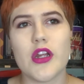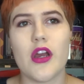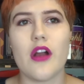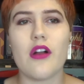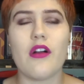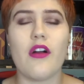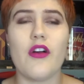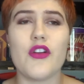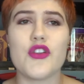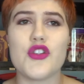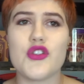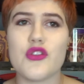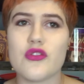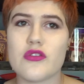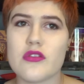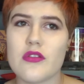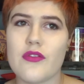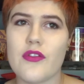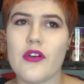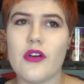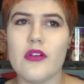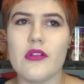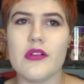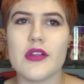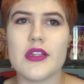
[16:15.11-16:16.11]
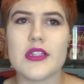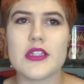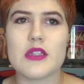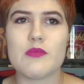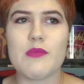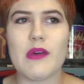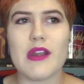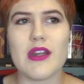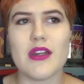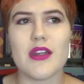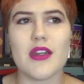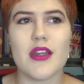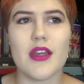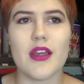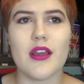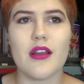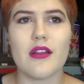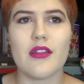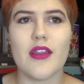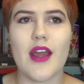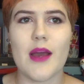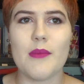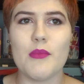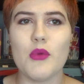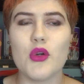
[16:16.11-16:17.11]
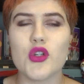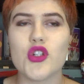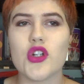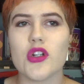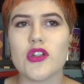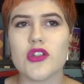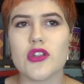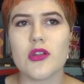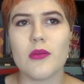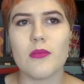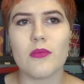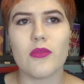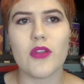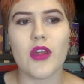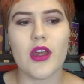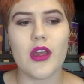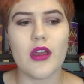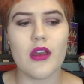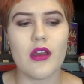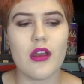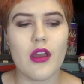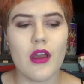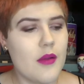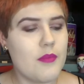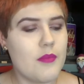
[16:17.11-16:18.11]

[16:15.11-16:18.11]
I can't justify spending that much on something.